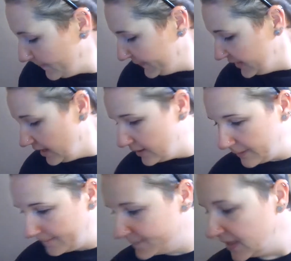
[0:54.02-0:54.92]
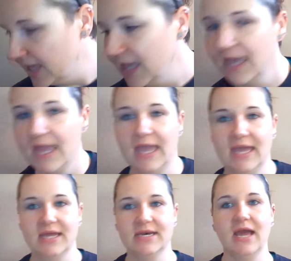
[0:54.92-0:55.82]

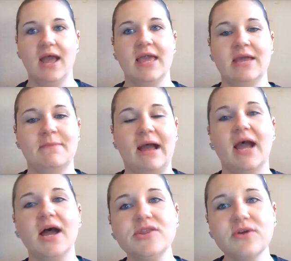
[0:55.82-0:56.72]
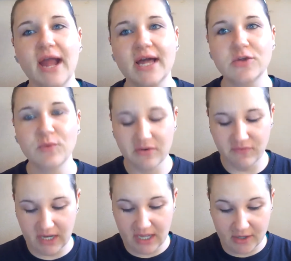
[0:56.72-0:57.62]
And in my other Halloween
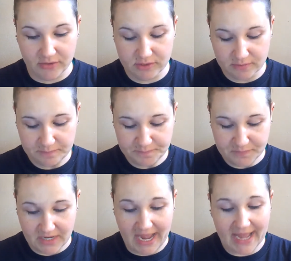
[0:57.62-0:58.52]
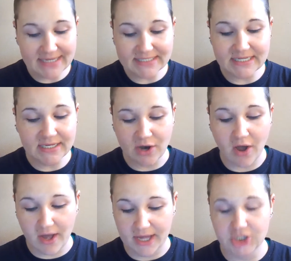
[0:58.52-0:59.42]
videos, I did
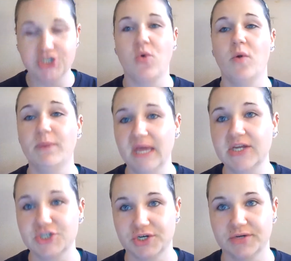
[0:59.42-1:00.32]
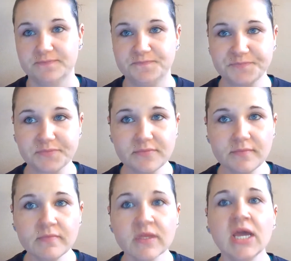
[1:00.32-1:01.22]
not show a picture
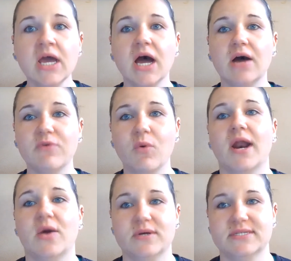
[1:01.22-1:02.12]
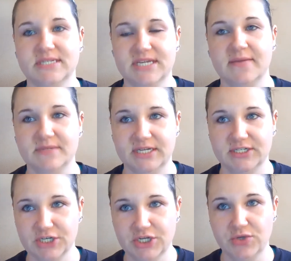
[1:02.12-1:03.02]
of what I was attempting to
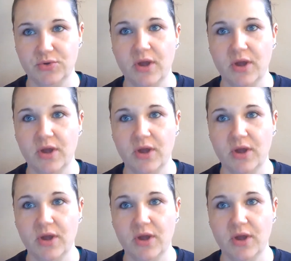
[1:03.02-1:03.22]
do